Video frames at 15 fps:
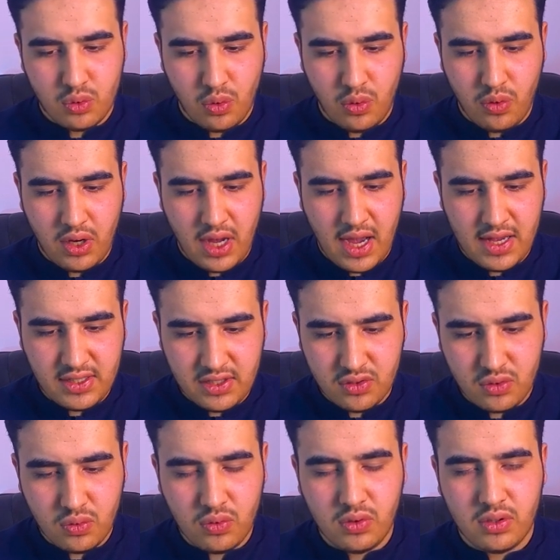So I
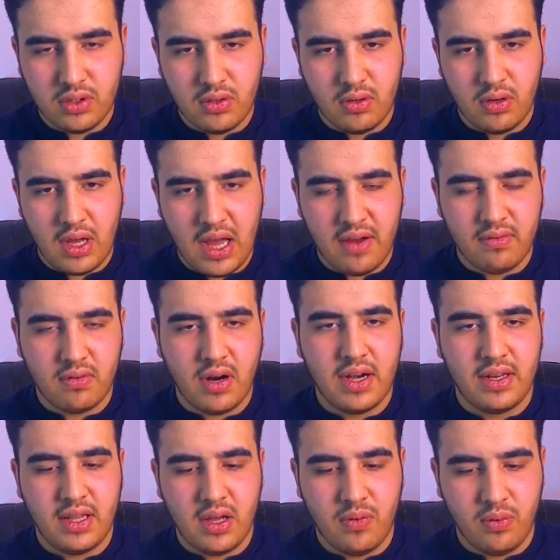just don't have
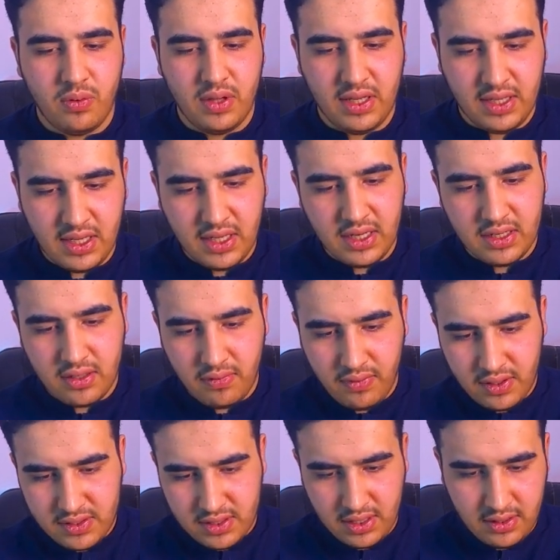right now the gig
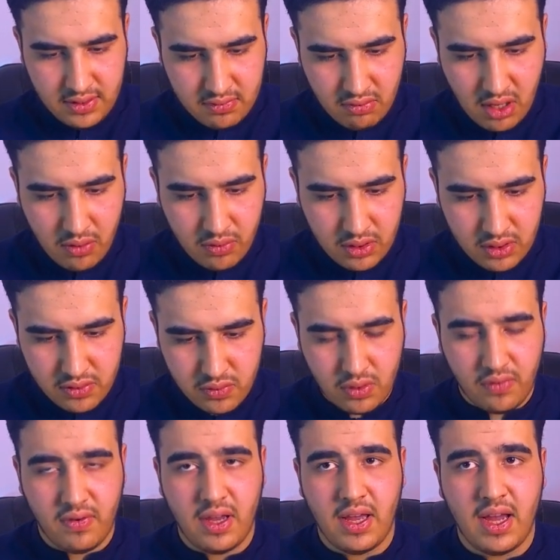interface in these routers.
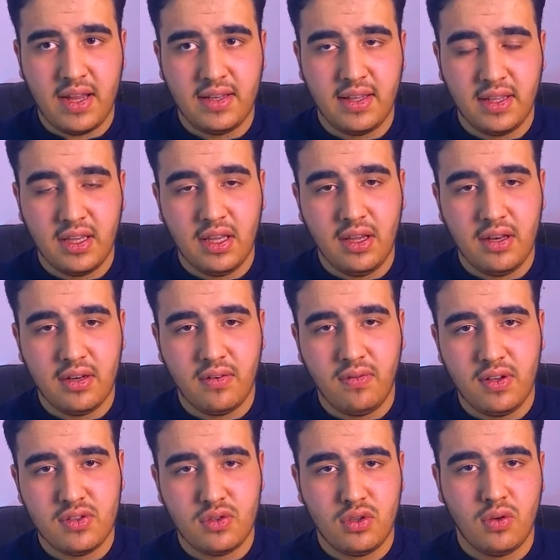So if I had the gig
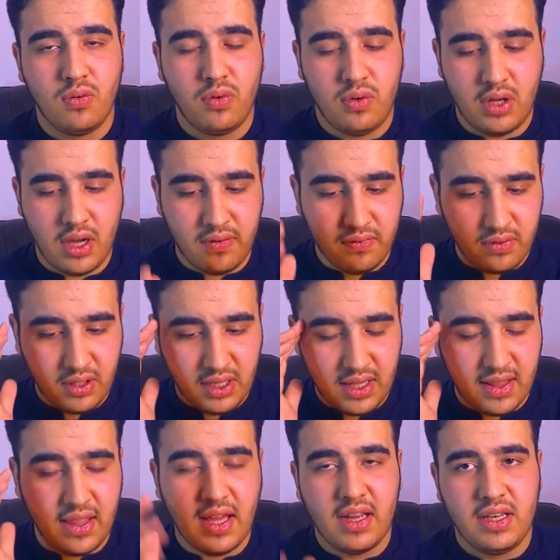interface, you would have
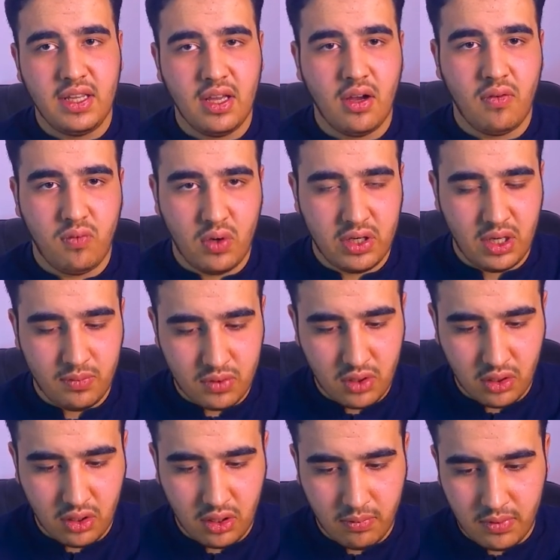get the idea of what I'm
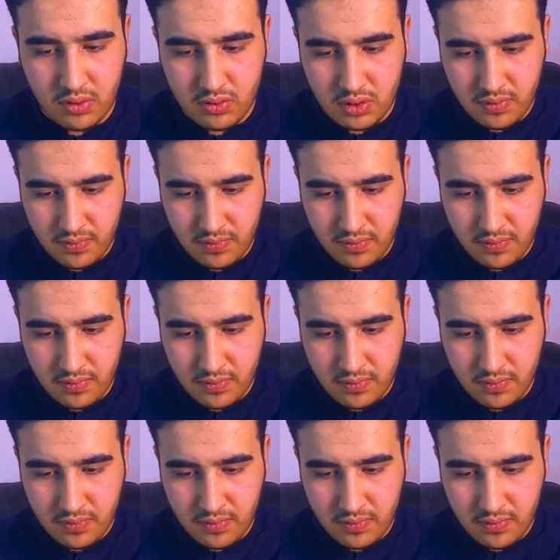talking about.